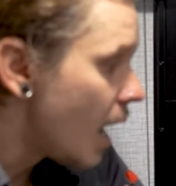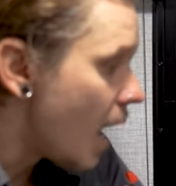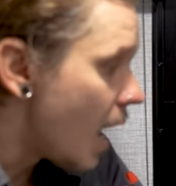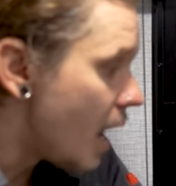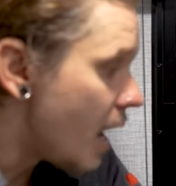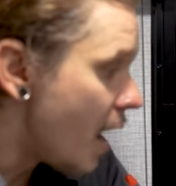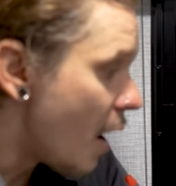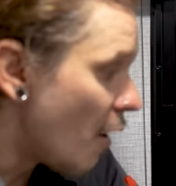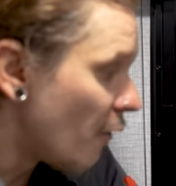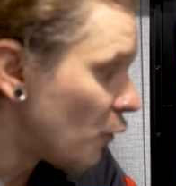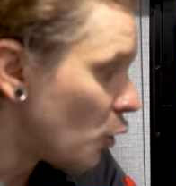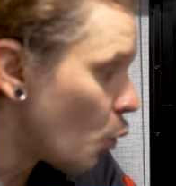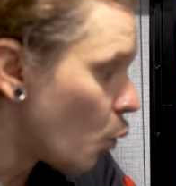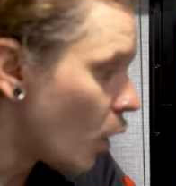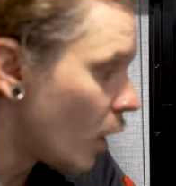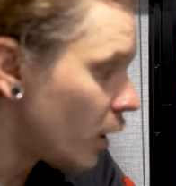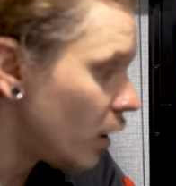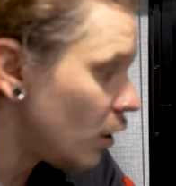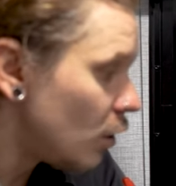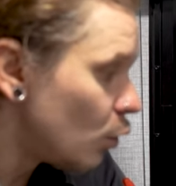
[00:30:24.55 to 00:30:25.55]
Uh, now if you
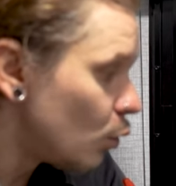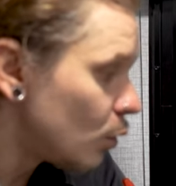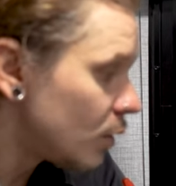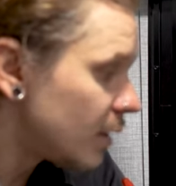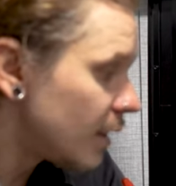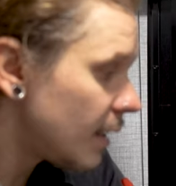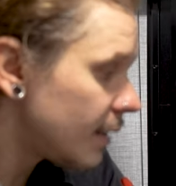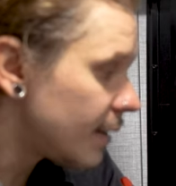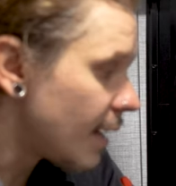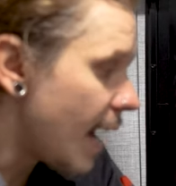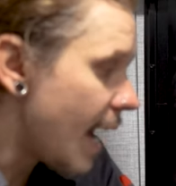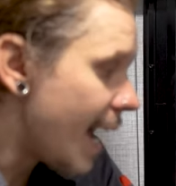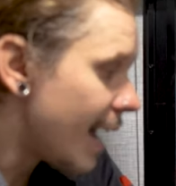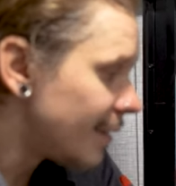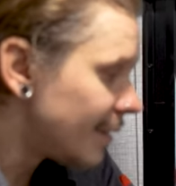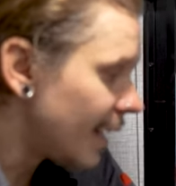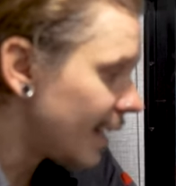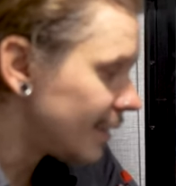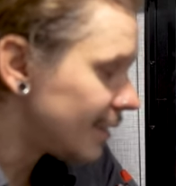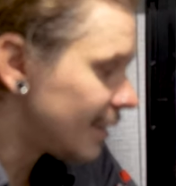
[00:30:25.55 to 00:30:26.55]
want to use it
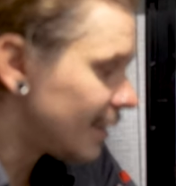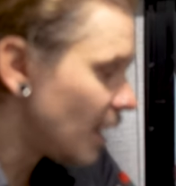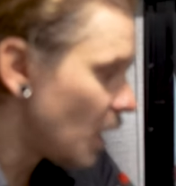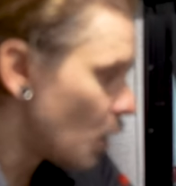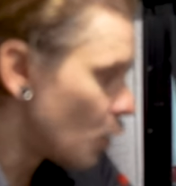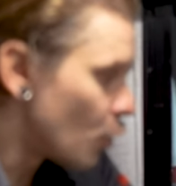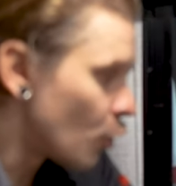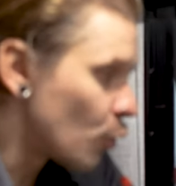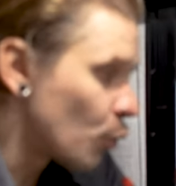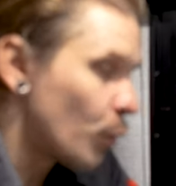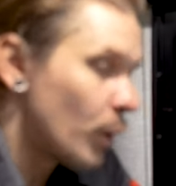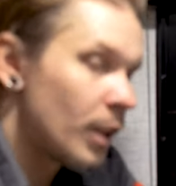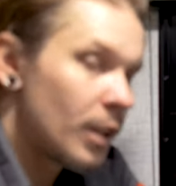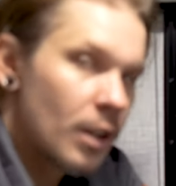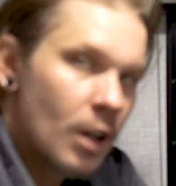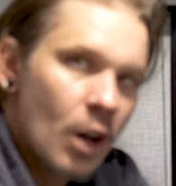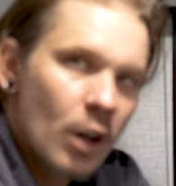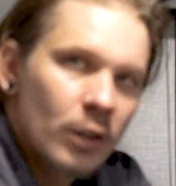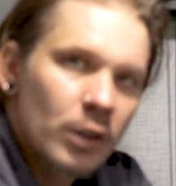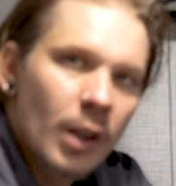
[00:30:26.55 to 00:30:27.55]
as a standard
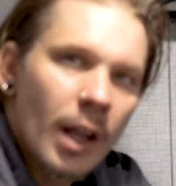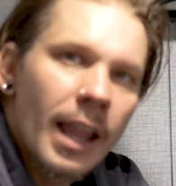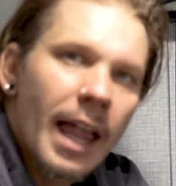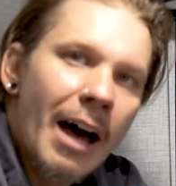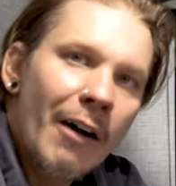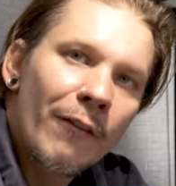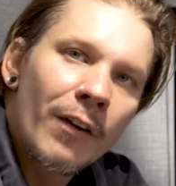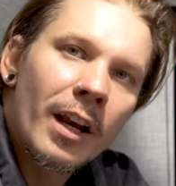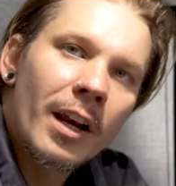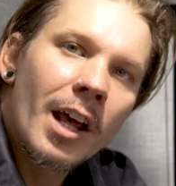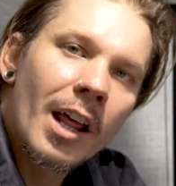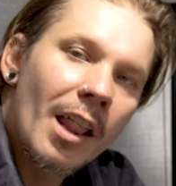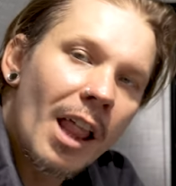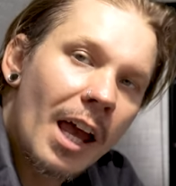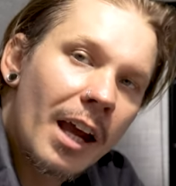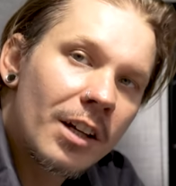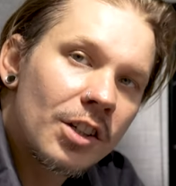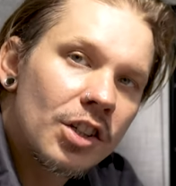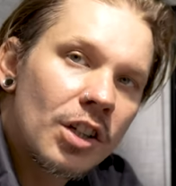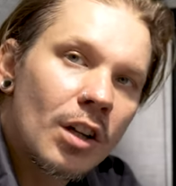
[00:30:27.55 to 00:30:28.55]
window to allow
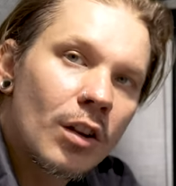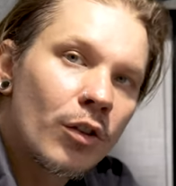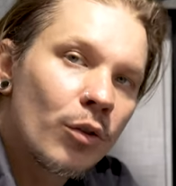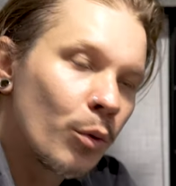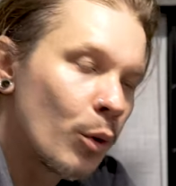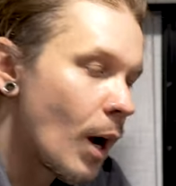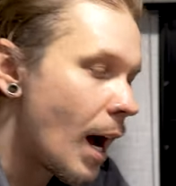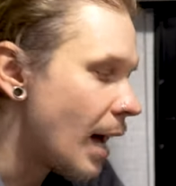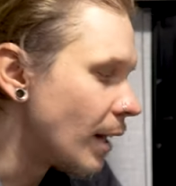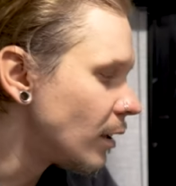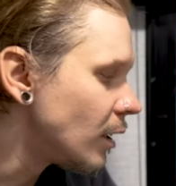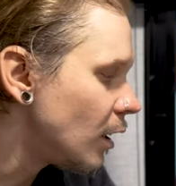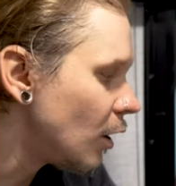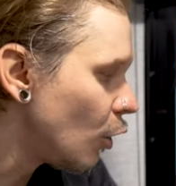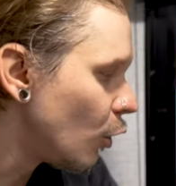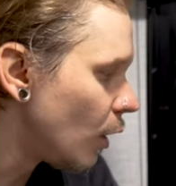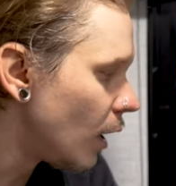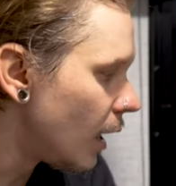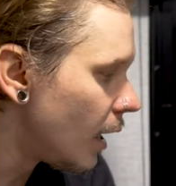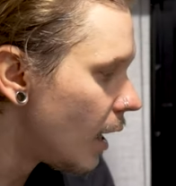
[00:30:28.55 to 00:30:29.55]
ventilation throughout the
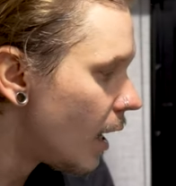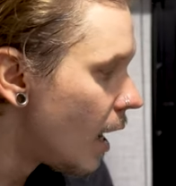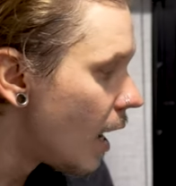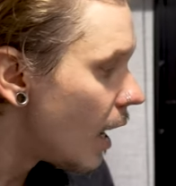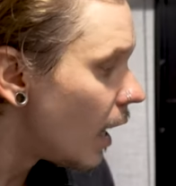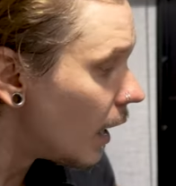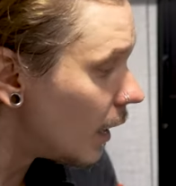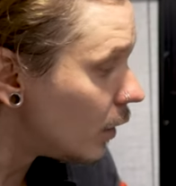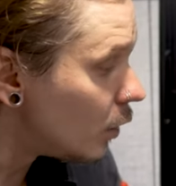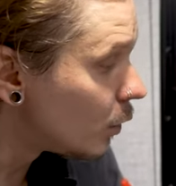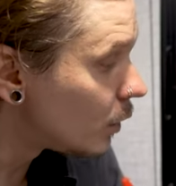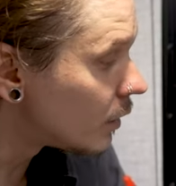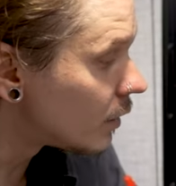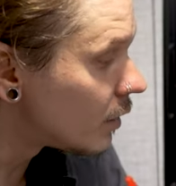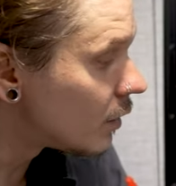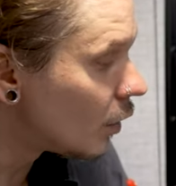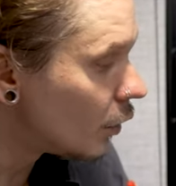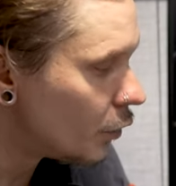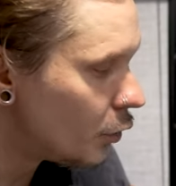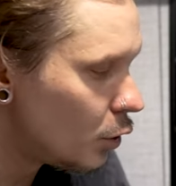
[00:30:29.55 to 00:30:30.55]
unit uh, you can
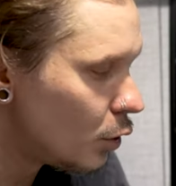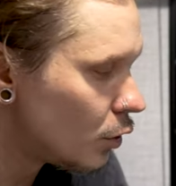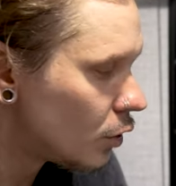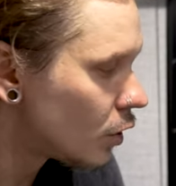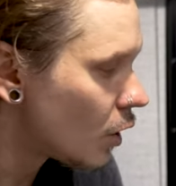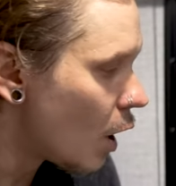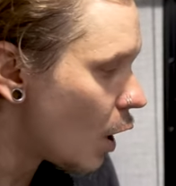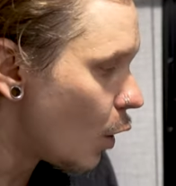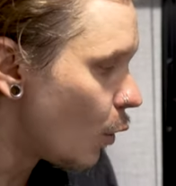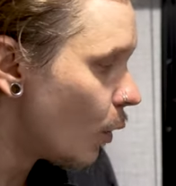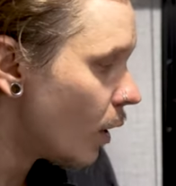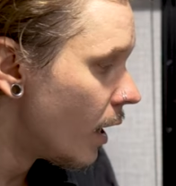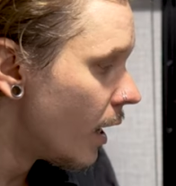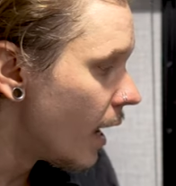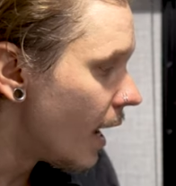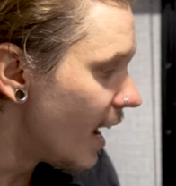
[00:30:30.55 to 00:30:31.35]
still do so.